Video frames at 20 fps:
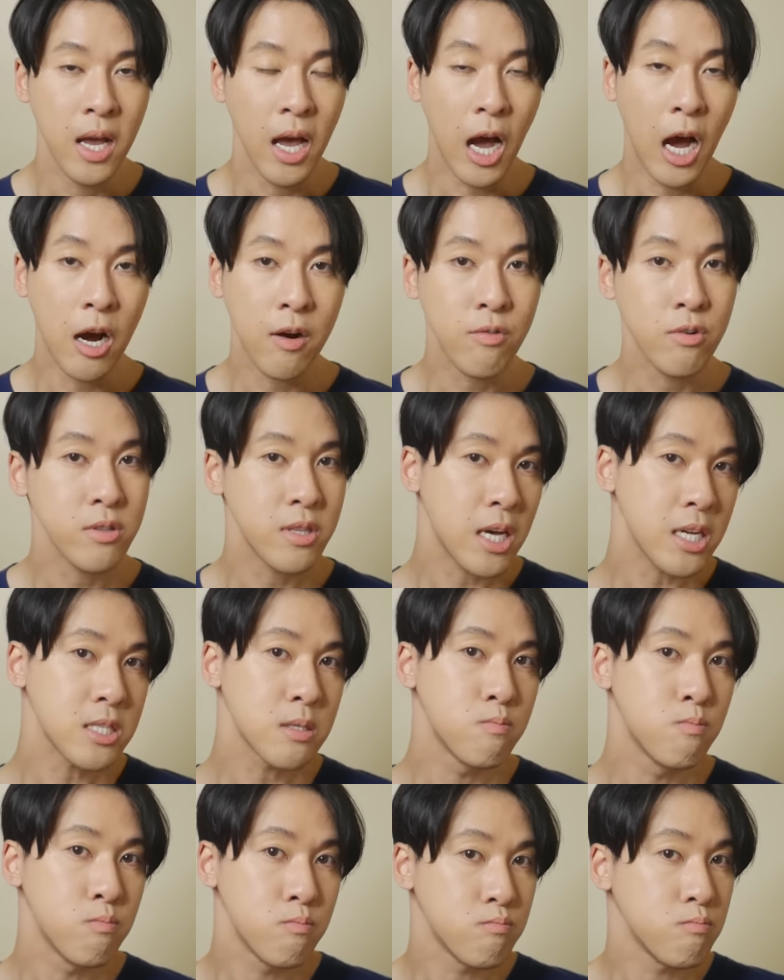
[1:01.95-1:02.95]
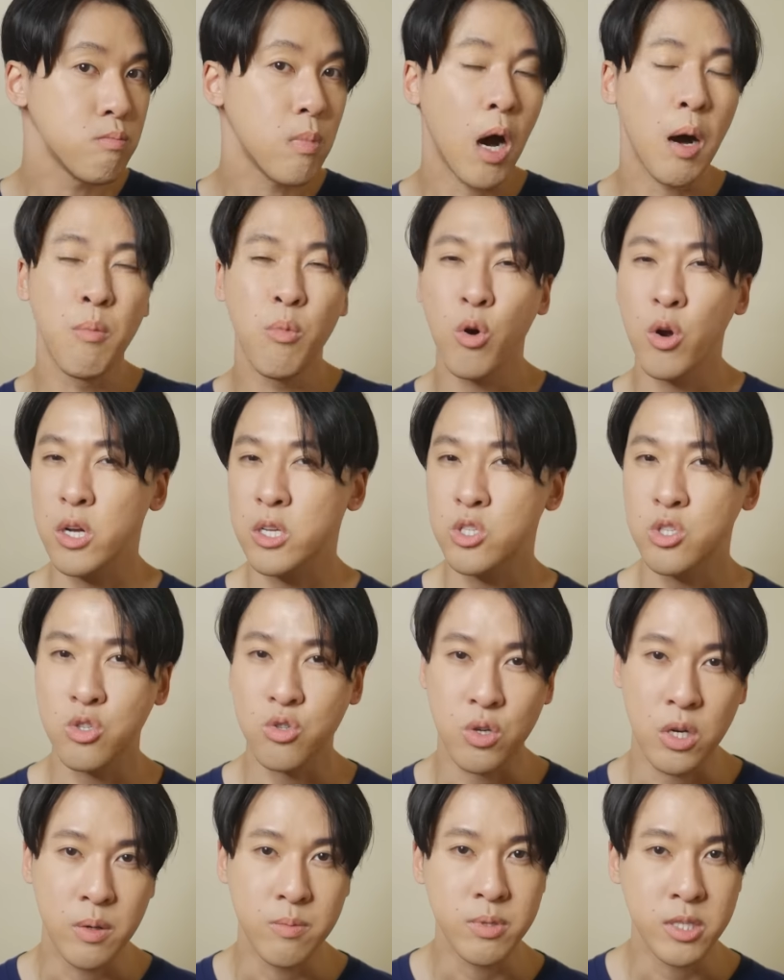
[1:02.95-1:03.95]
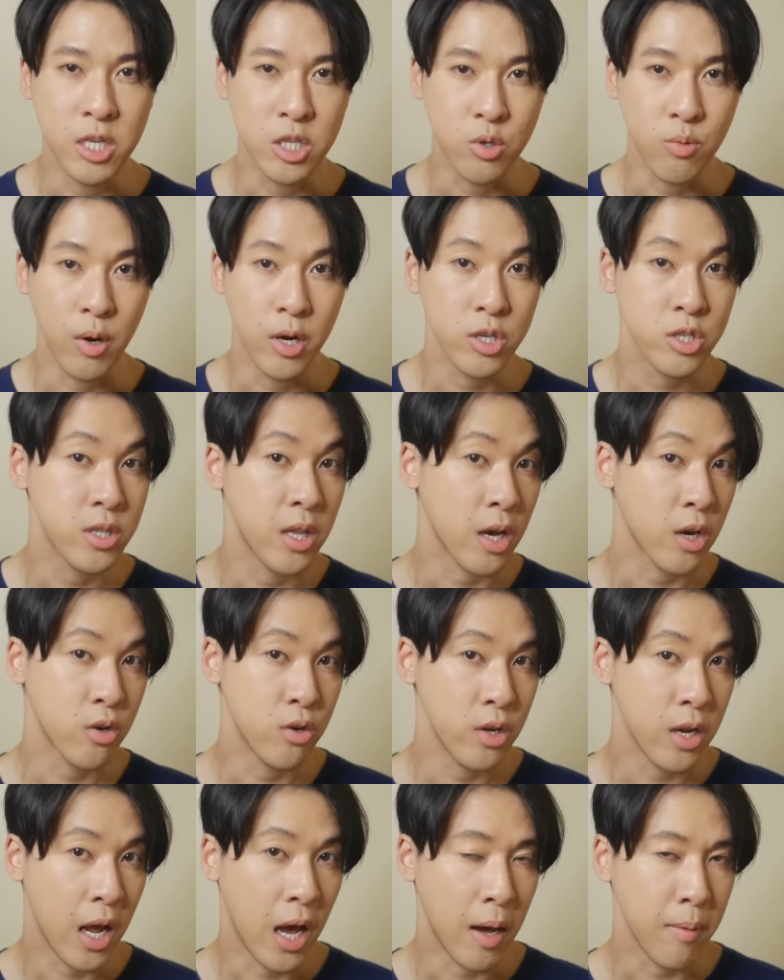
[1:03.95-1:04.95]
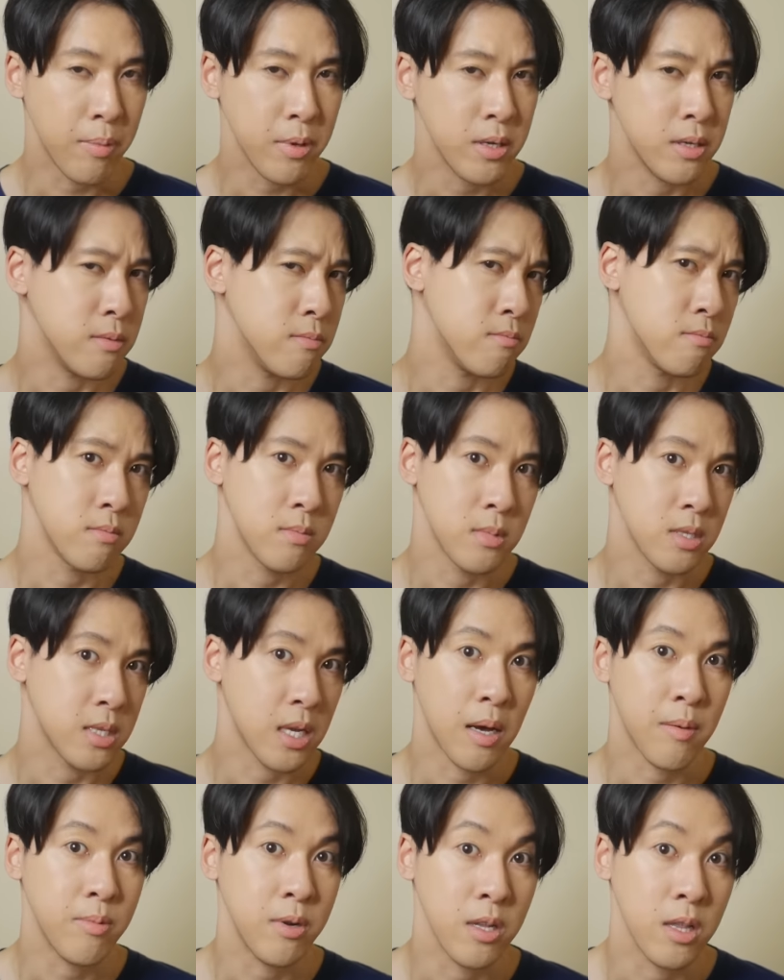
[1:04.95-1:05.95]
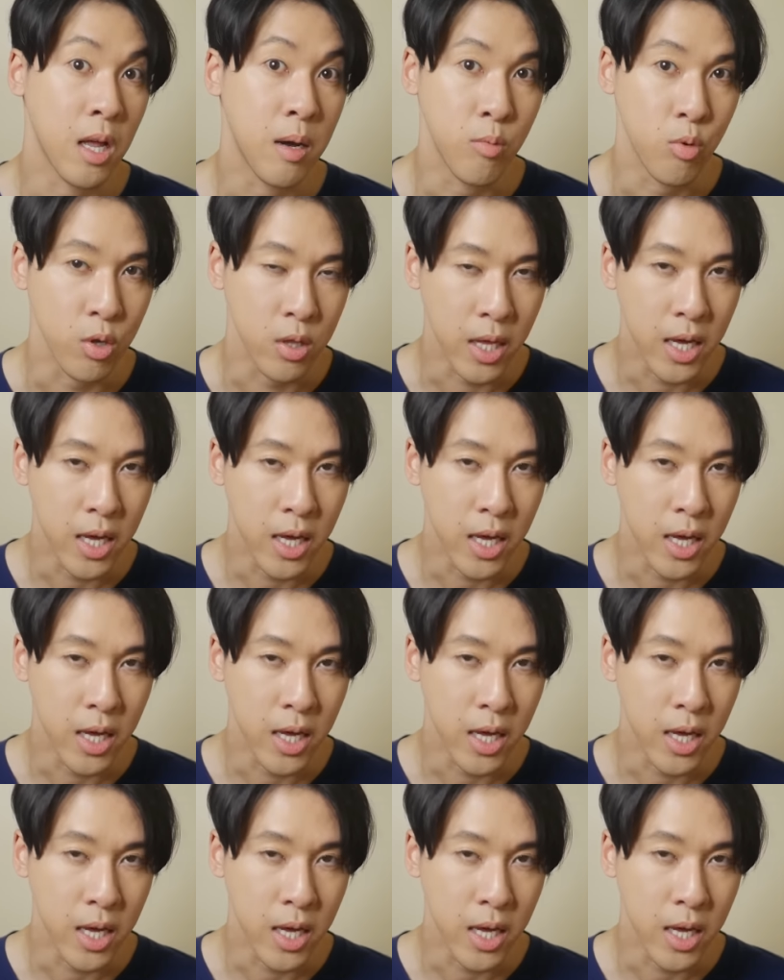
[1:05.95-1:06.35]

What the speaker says: However, that's a more extreme situation that could happen and has happened a lot more